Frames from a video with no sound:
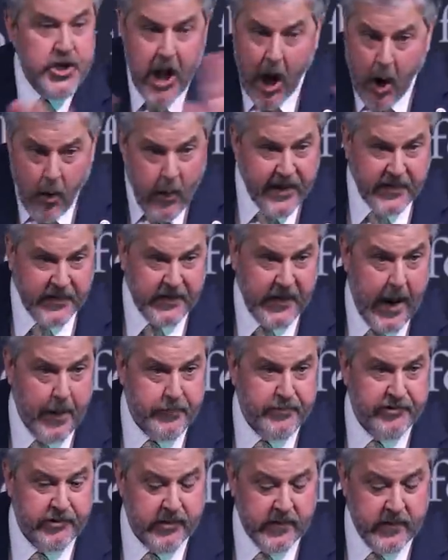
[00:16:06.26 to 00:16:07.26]
No
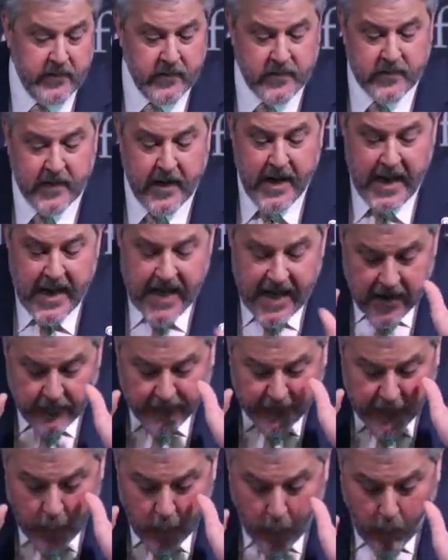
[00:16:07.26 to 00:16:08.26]
exceptions,
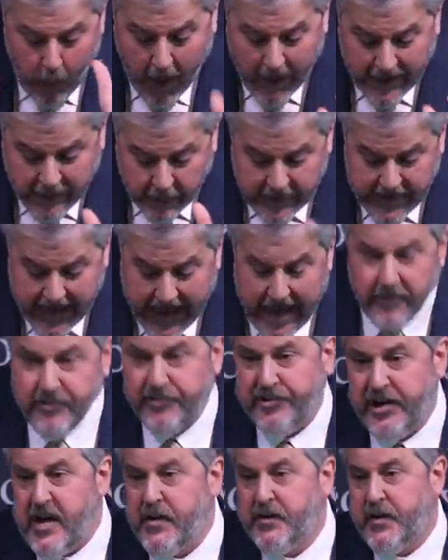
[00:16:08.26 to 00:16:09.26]
if you water
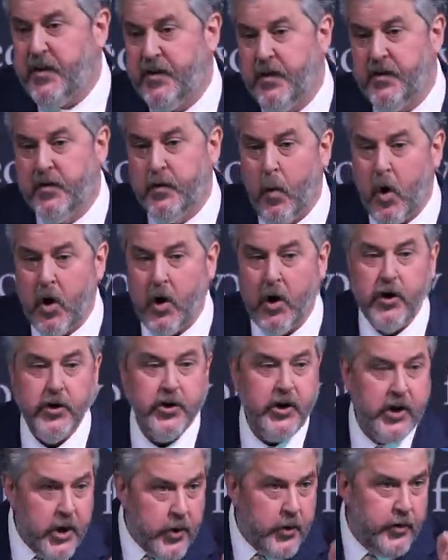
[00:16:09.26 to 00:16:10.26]
down Jesus'
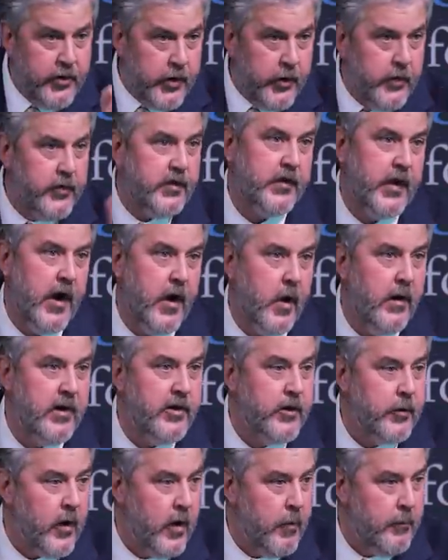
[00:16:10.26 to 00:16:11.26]
word, you do so
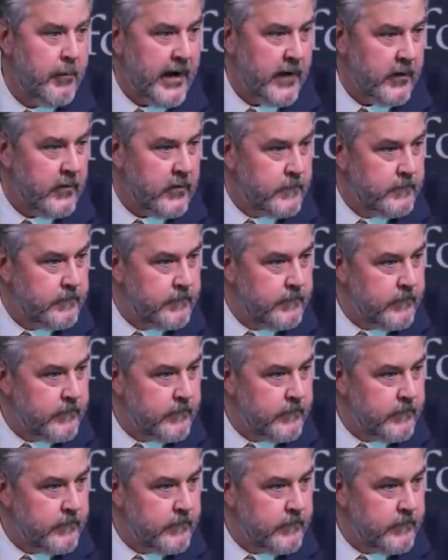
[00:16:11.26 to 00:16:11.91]
at your own peril.